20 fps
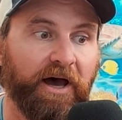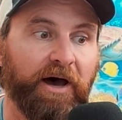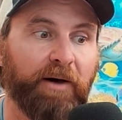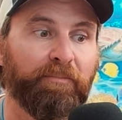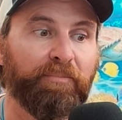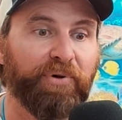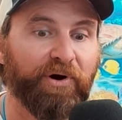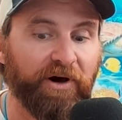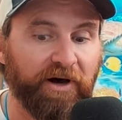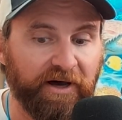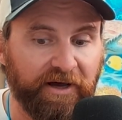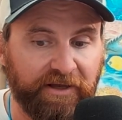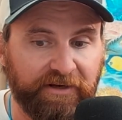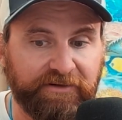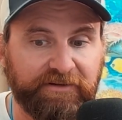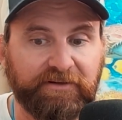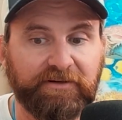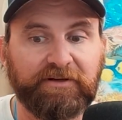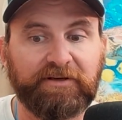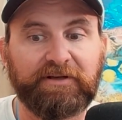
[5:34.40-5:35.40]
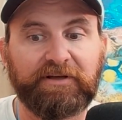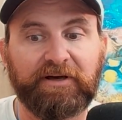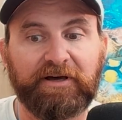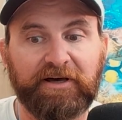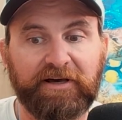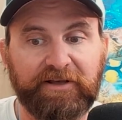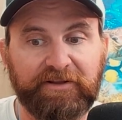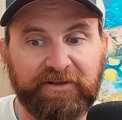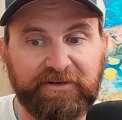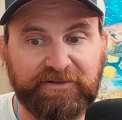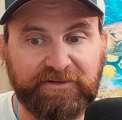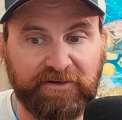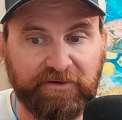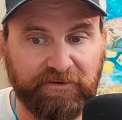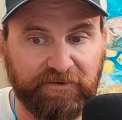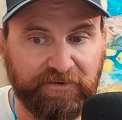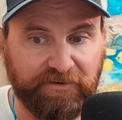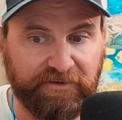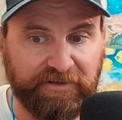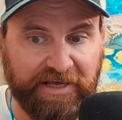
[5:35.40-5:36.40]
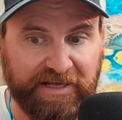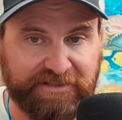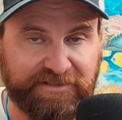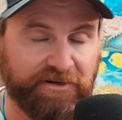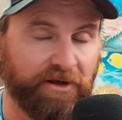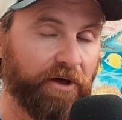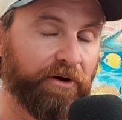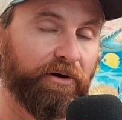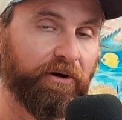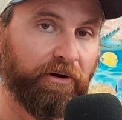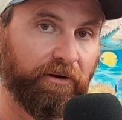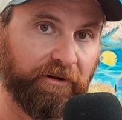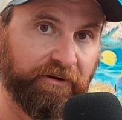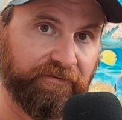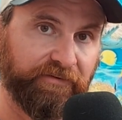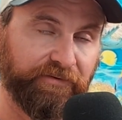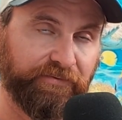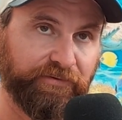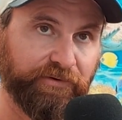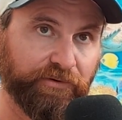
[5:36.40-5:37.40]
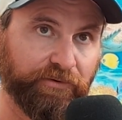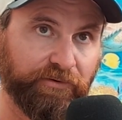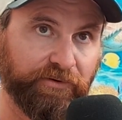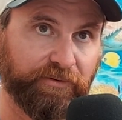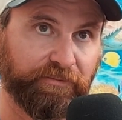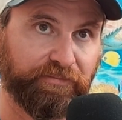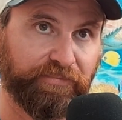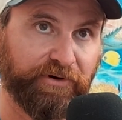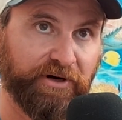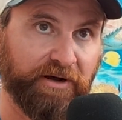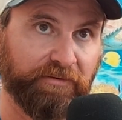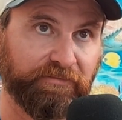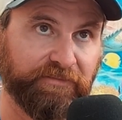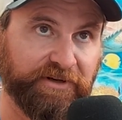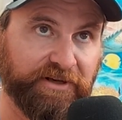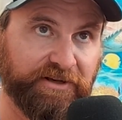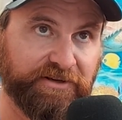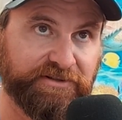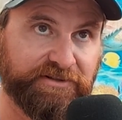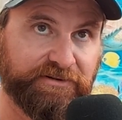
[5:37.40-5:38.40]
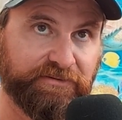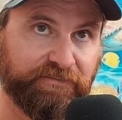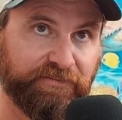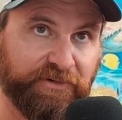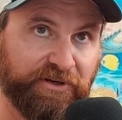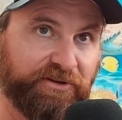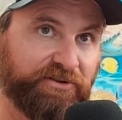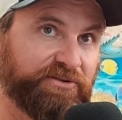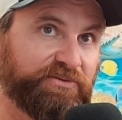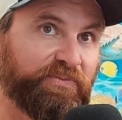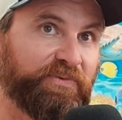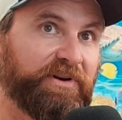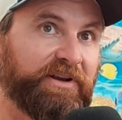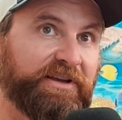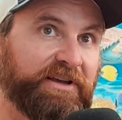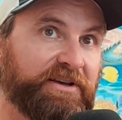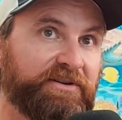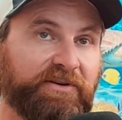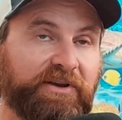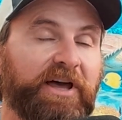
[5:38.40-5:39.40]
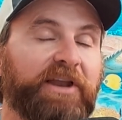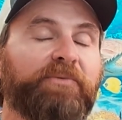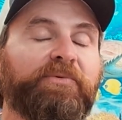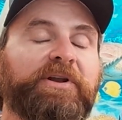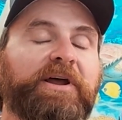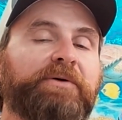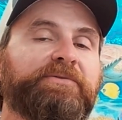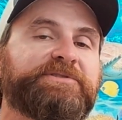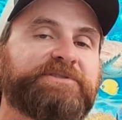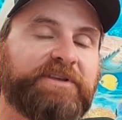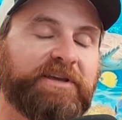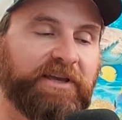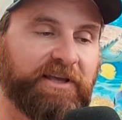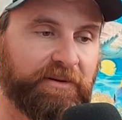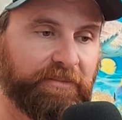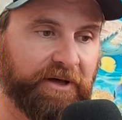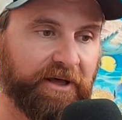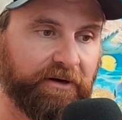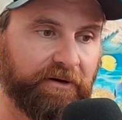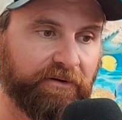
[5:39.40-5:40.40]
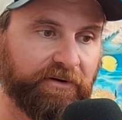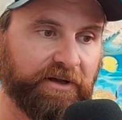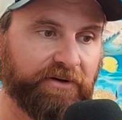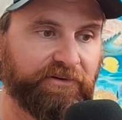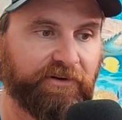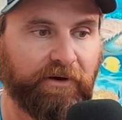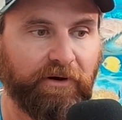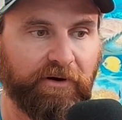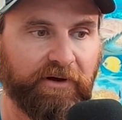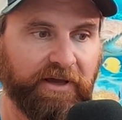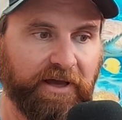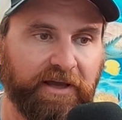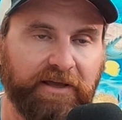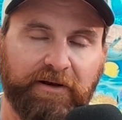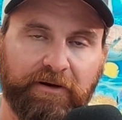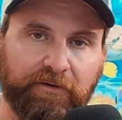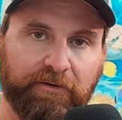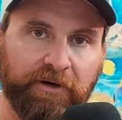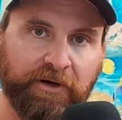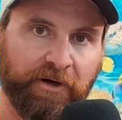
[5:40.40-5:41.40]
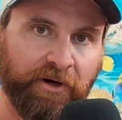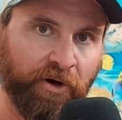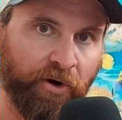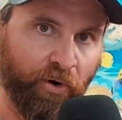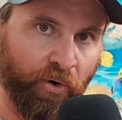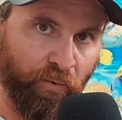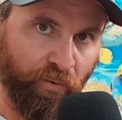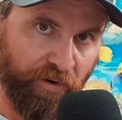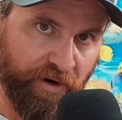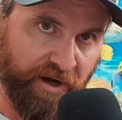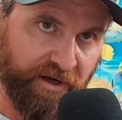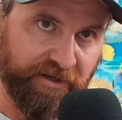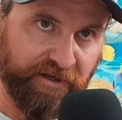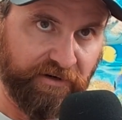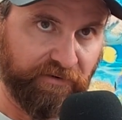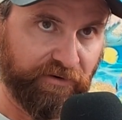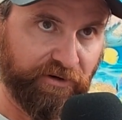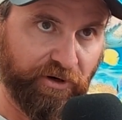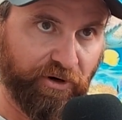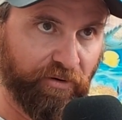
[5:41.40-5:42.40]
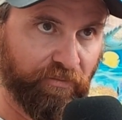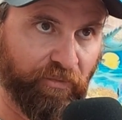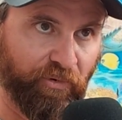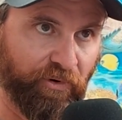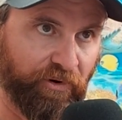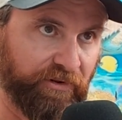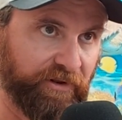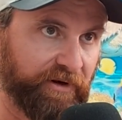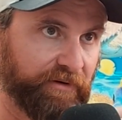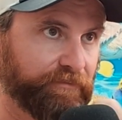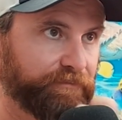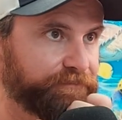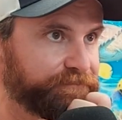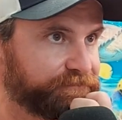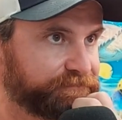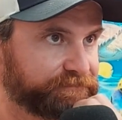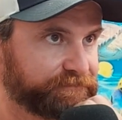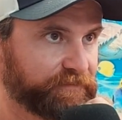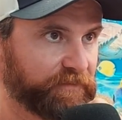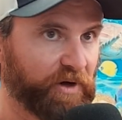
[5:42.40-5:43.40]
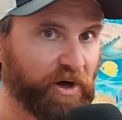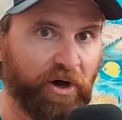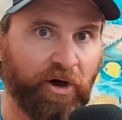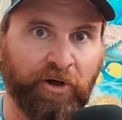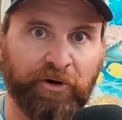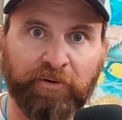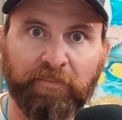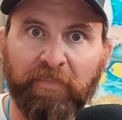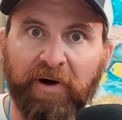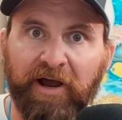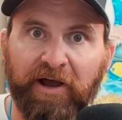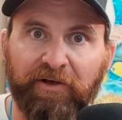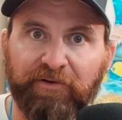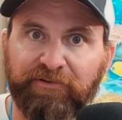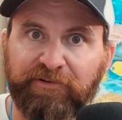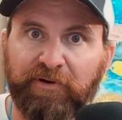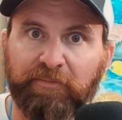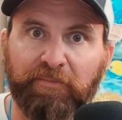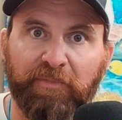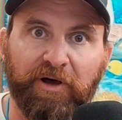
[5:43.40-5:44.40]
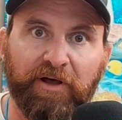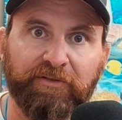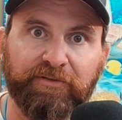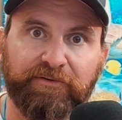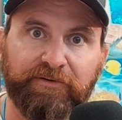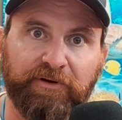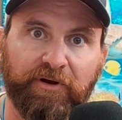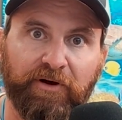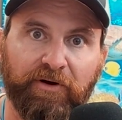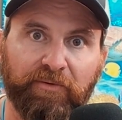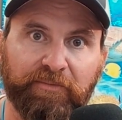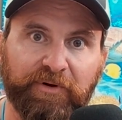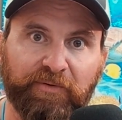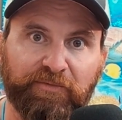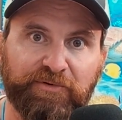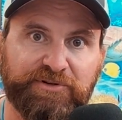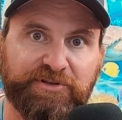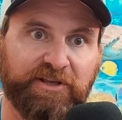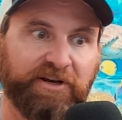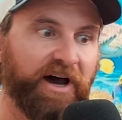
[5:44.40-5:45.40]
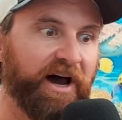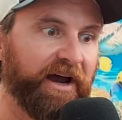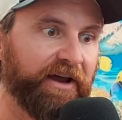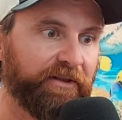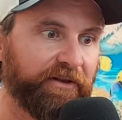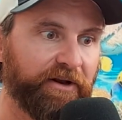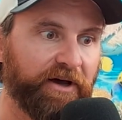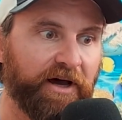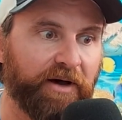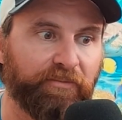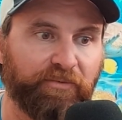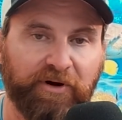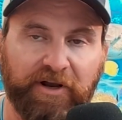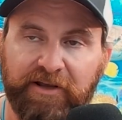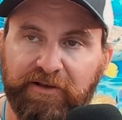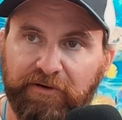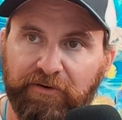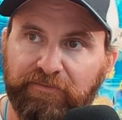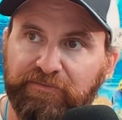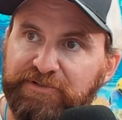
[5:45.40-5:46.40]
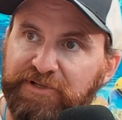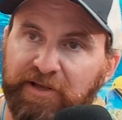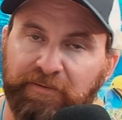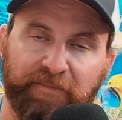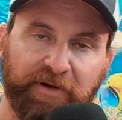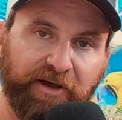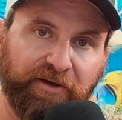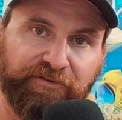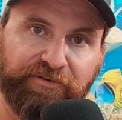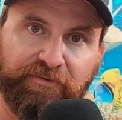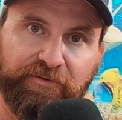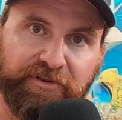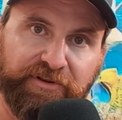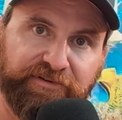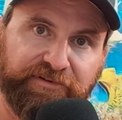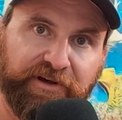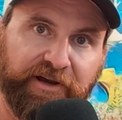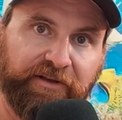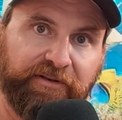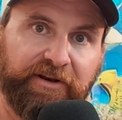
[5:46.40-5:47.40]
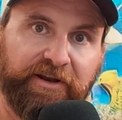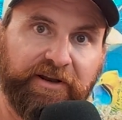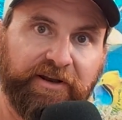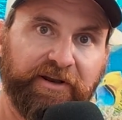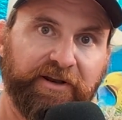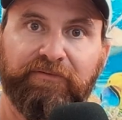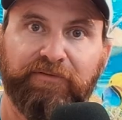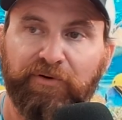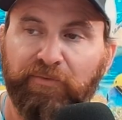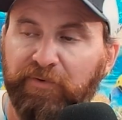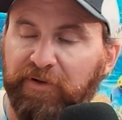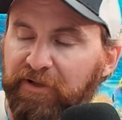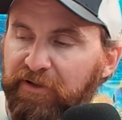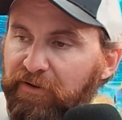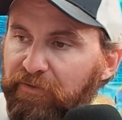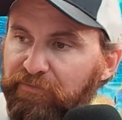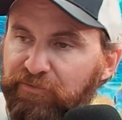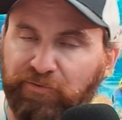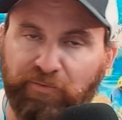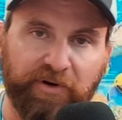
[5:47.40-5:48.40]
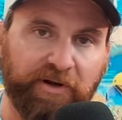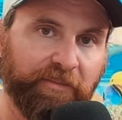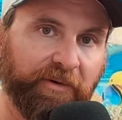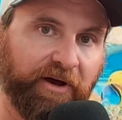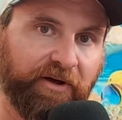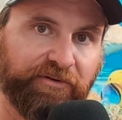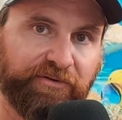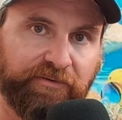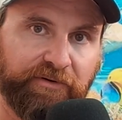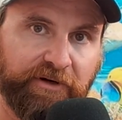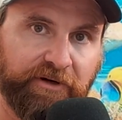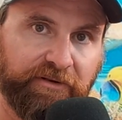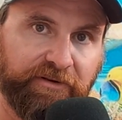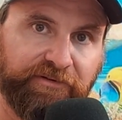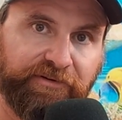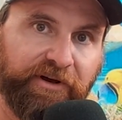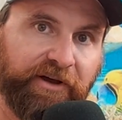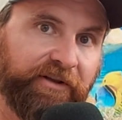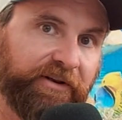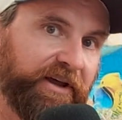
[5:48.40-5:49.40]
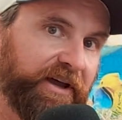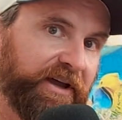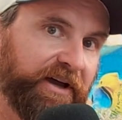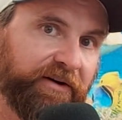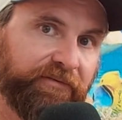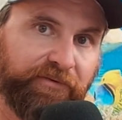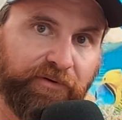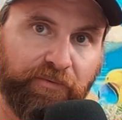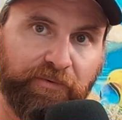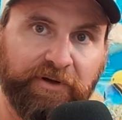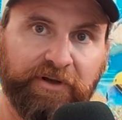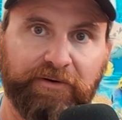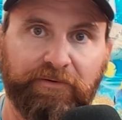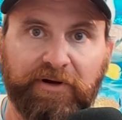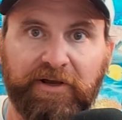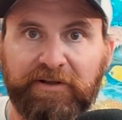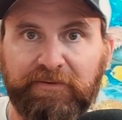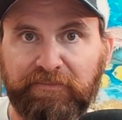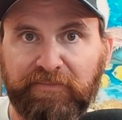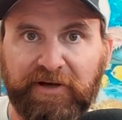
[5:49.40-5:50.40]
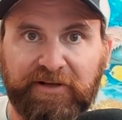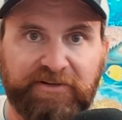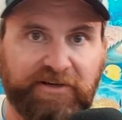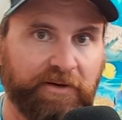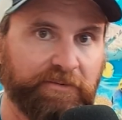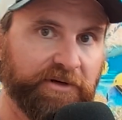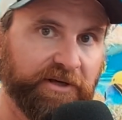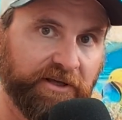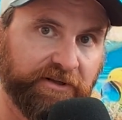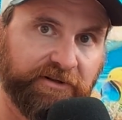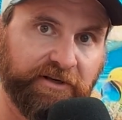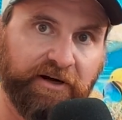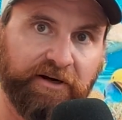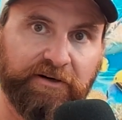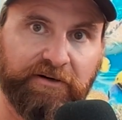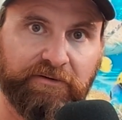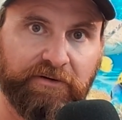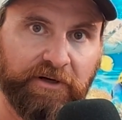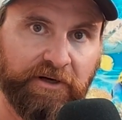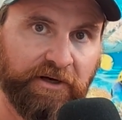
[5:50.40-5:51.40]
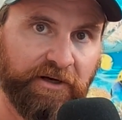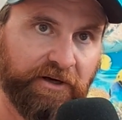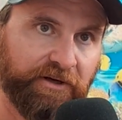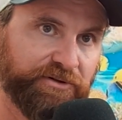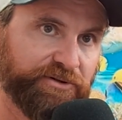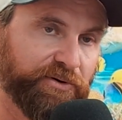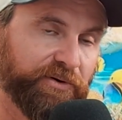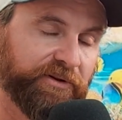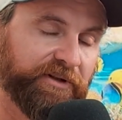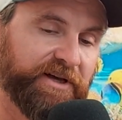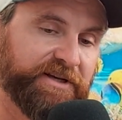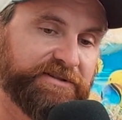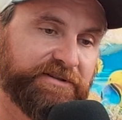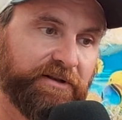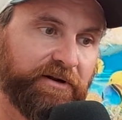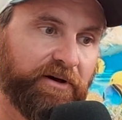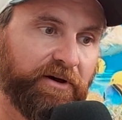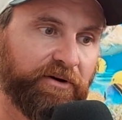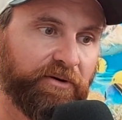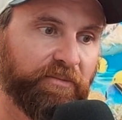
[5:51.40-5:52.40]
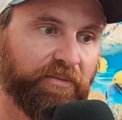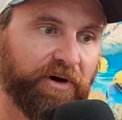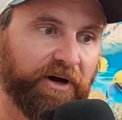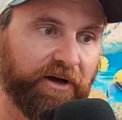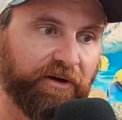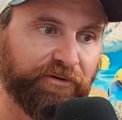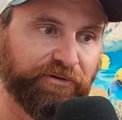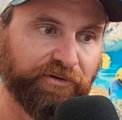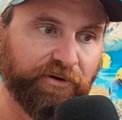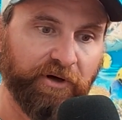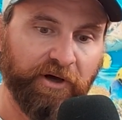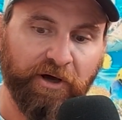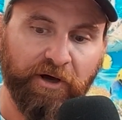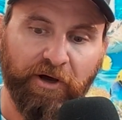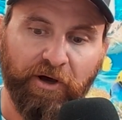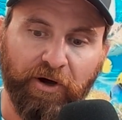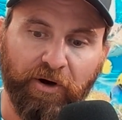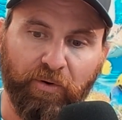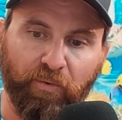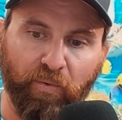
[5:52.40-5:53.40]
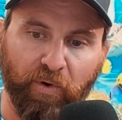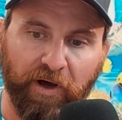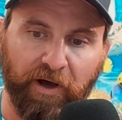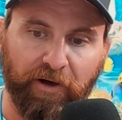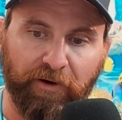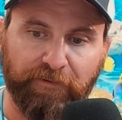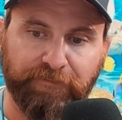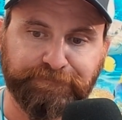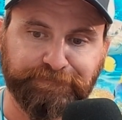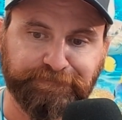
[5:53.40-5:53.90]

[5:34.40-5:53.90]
But that's not all of the fuel. The problem is, because kind of when I was thinking about it, I was like, we're not going to go more than 100 miles in a month. We're just going to island hop, right? Go 10 miles over to this island, hang out for a week. Go 20 miles over here to this island, hang out for a week, right? And by the time you get there, you're doing less than 100 miles. Well,